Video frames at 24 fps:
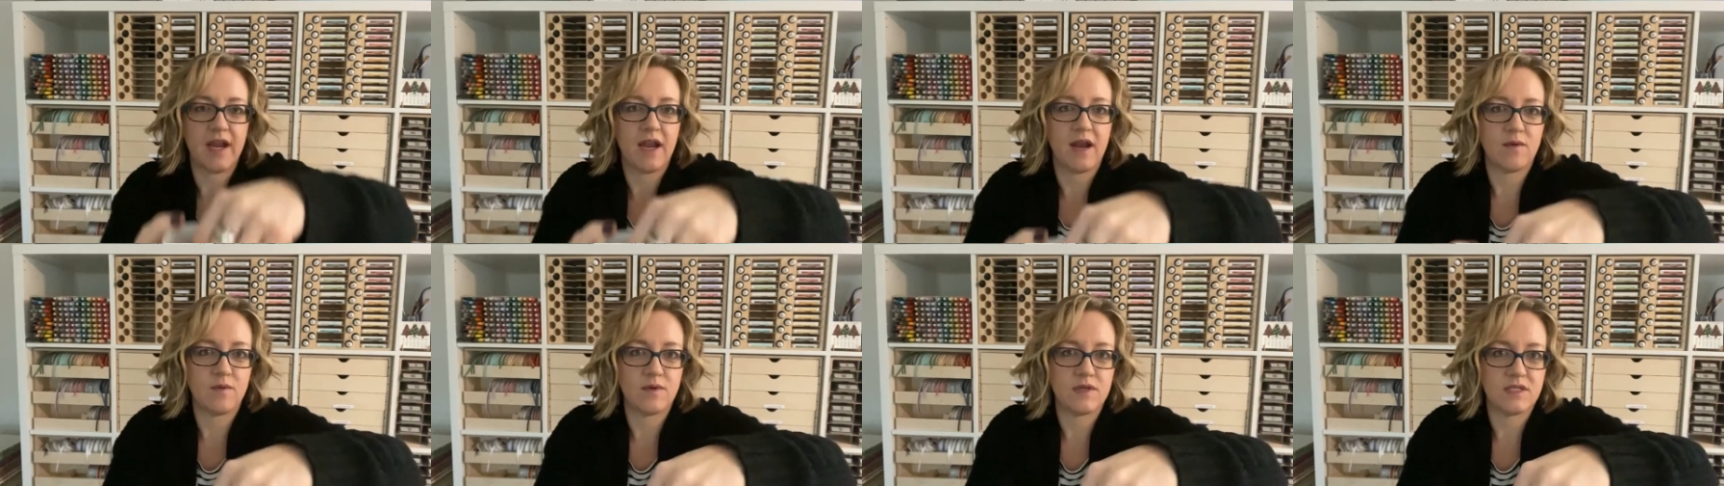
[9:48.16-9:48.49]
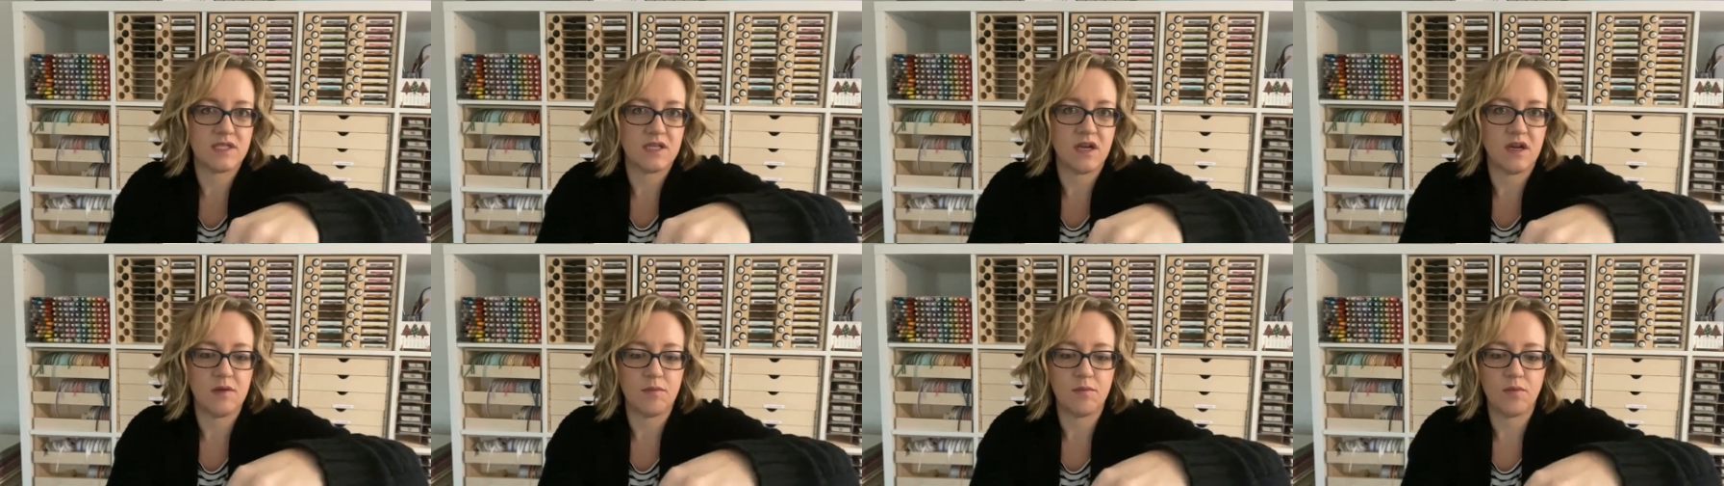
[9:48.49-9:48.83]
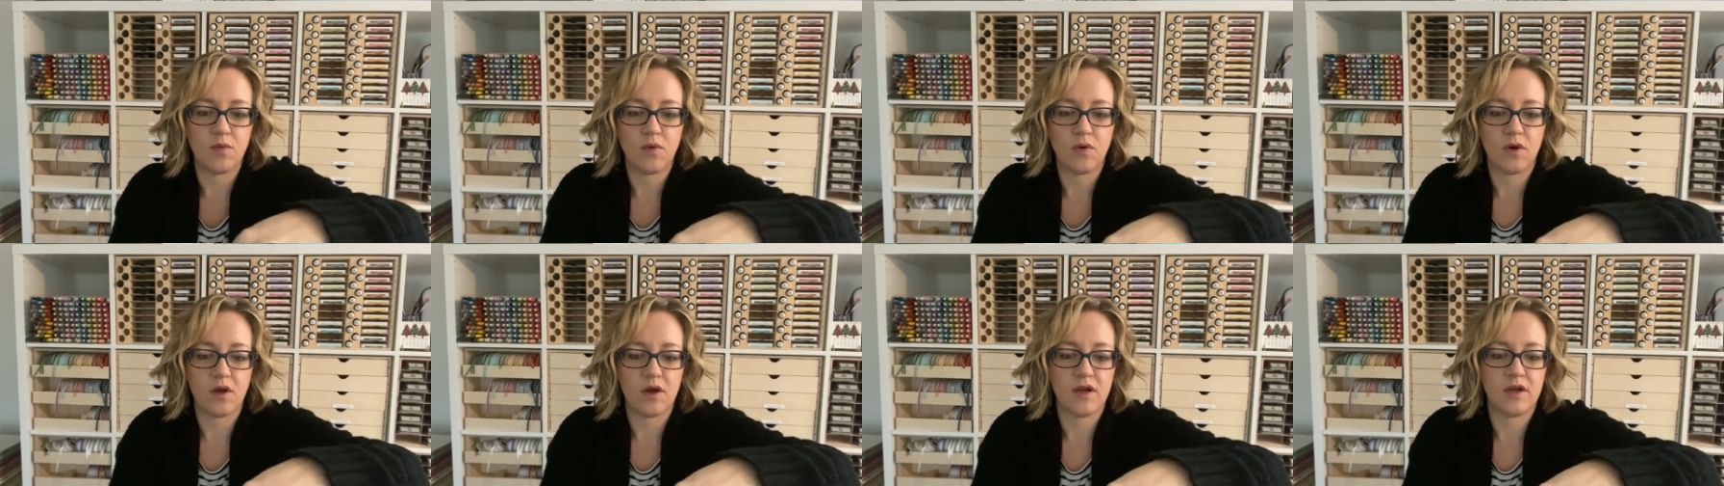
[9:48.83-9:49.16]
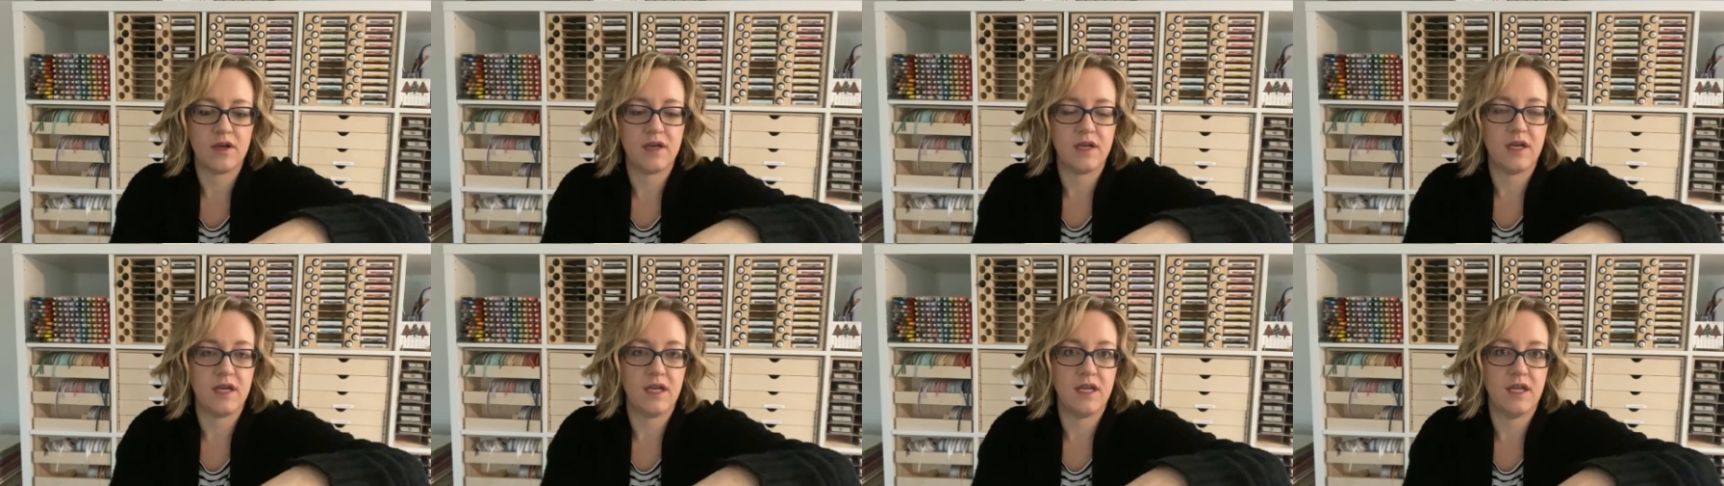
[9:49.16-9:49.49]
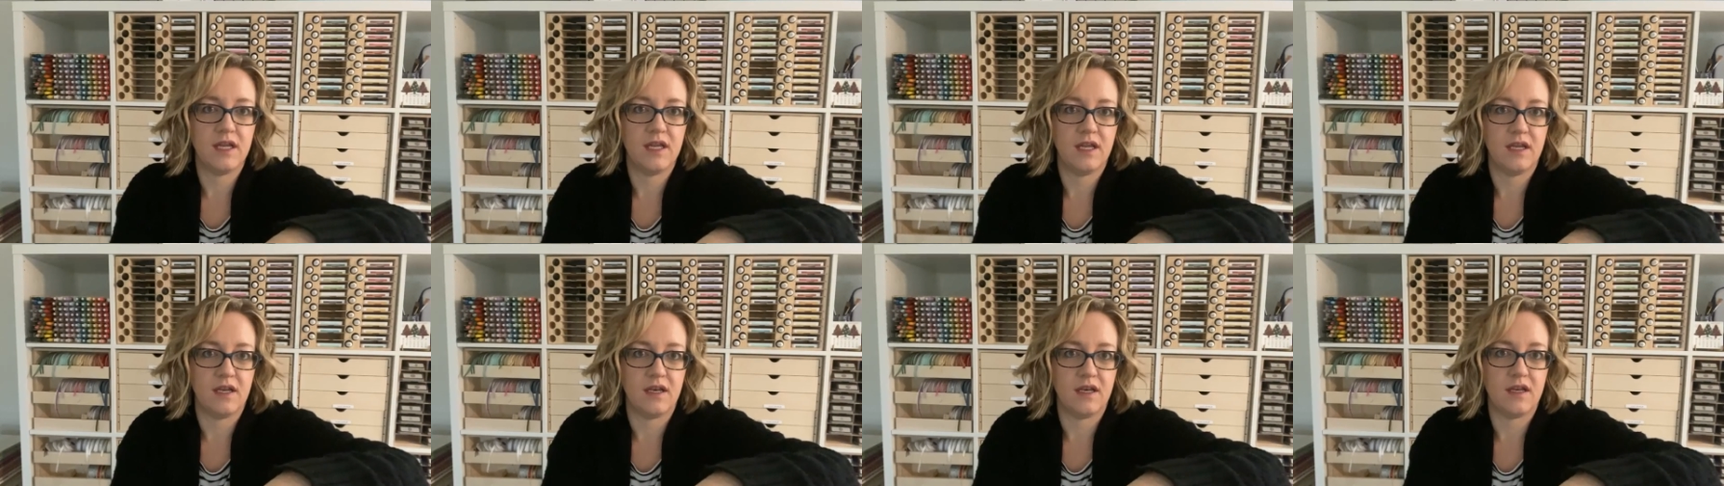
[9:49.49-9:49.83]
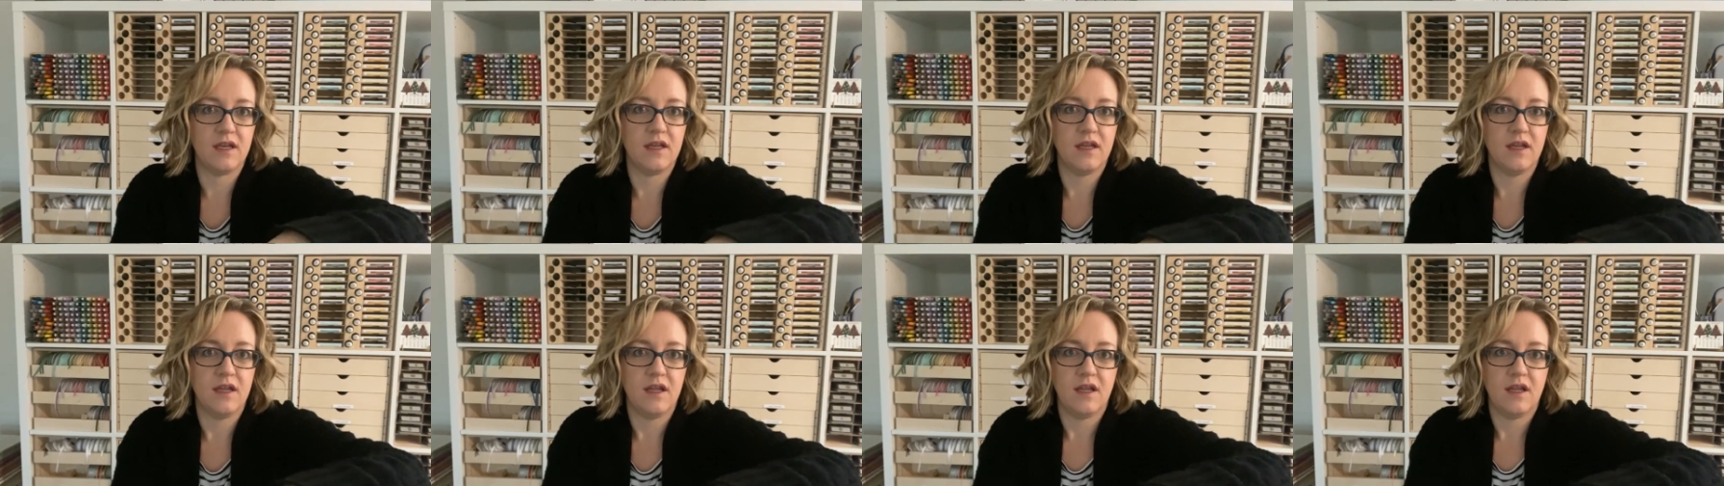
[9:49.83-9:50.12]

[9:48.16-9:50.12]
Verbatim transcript: I was not born in